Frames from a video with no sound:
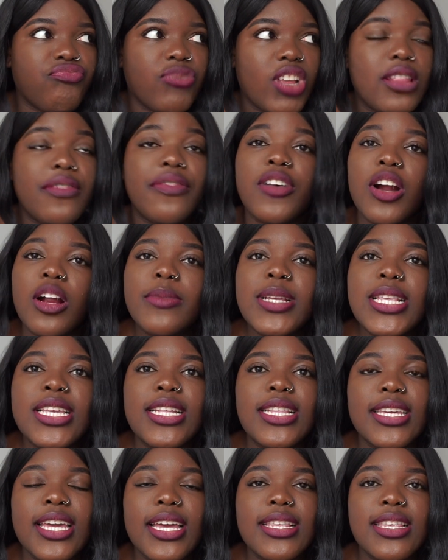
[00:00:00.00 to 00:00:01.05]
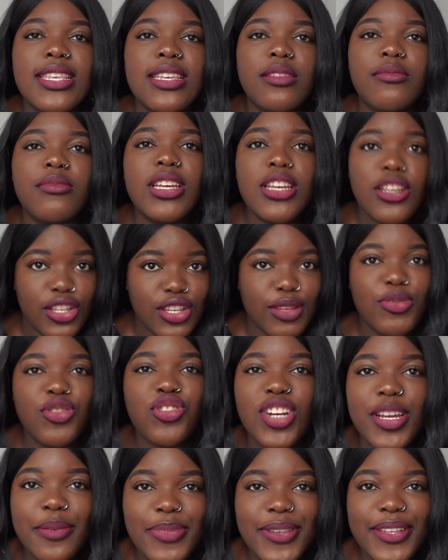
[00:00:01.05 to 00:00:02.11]
the pharmacy to get some some
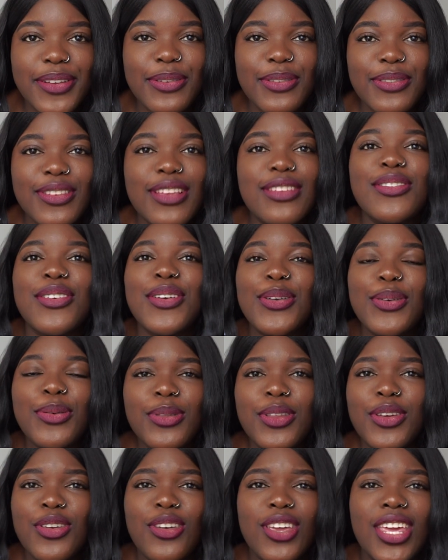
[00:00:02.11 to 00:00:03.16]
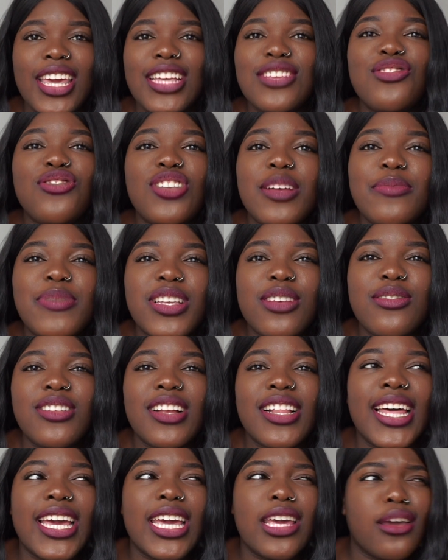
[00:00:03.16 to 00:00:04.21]
strepsils so you know the UK strepsils are
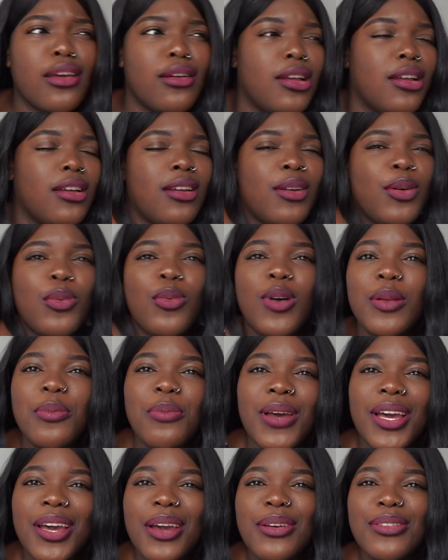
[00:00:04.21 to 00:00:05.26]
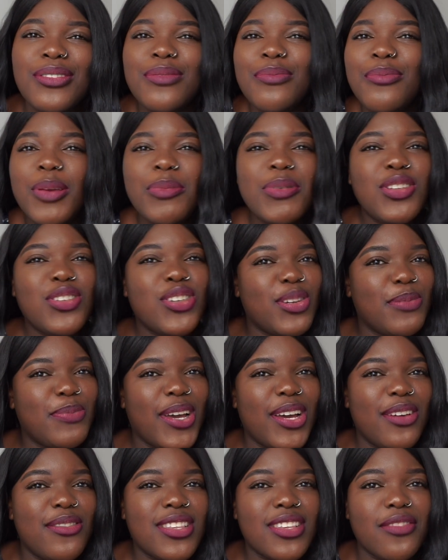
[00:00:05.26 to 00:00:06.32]
like one pound maybe two
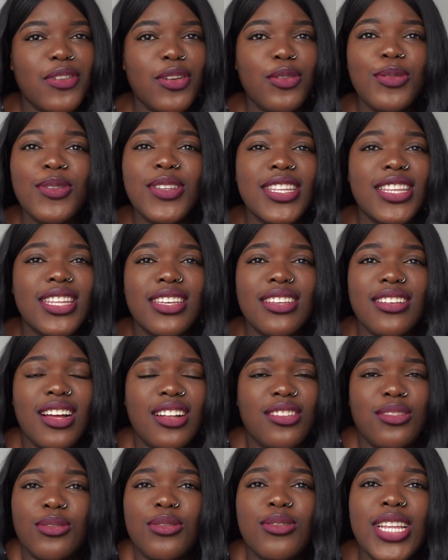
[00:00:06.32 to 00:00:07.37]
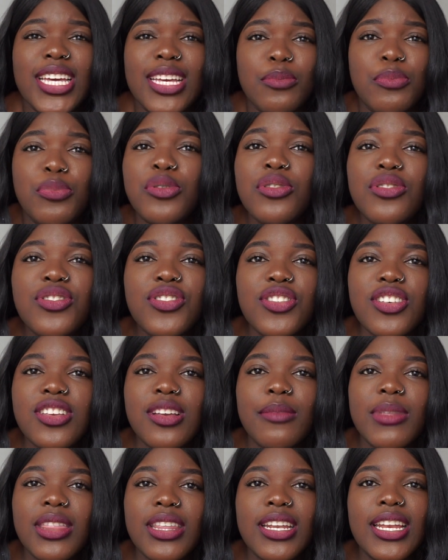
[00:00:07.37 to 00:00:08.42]
pounds if you go to the i don't know like boots or
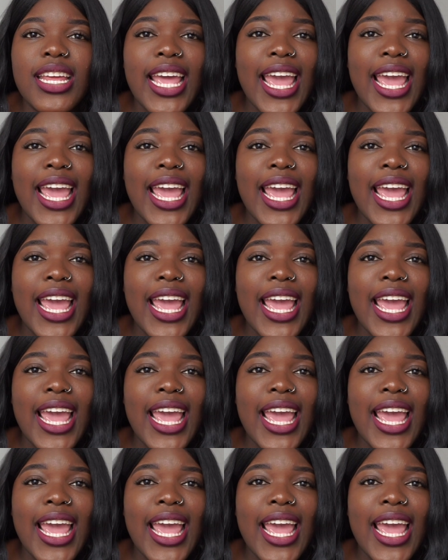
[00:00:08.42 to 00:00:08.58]
something